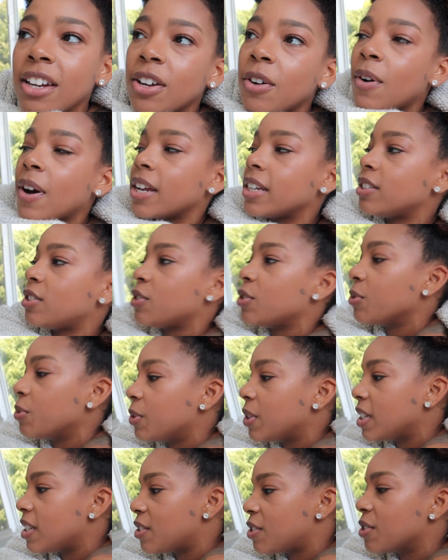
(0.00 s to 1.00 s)
no, I do
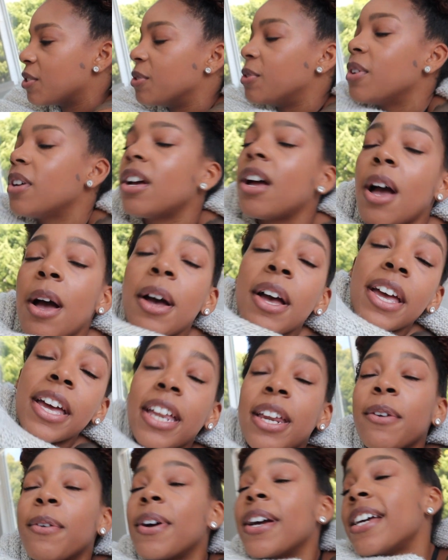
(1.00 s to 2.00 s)
need to. Yeah.
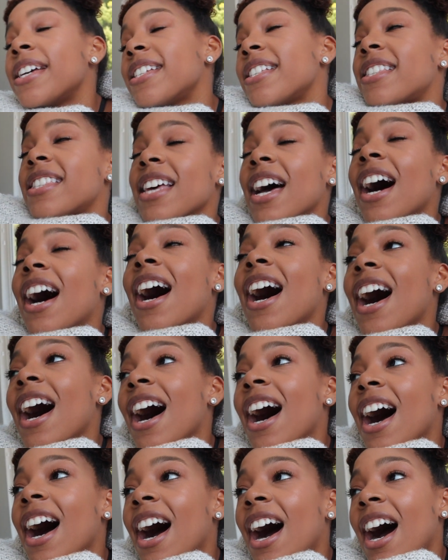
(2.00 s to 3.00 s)
Anyways,
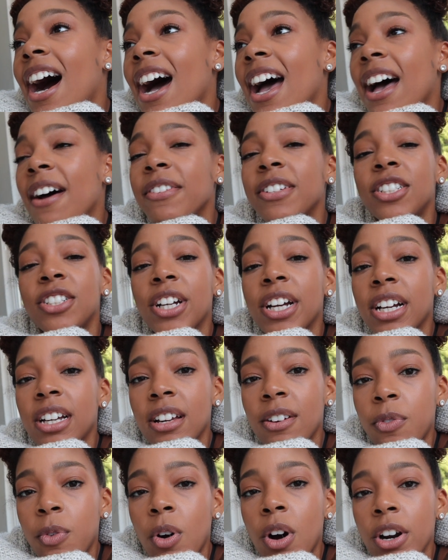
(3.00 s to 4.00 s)
I haven't drank
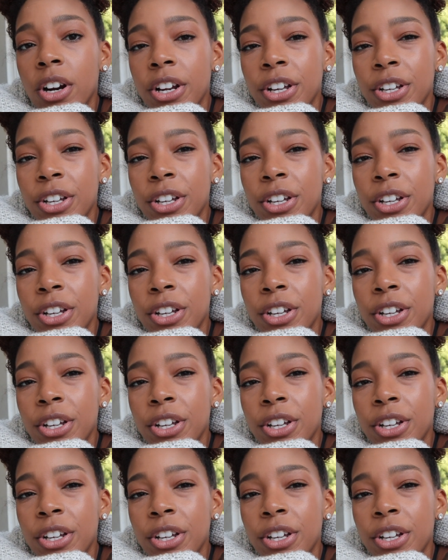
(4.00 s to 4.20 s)
enough water,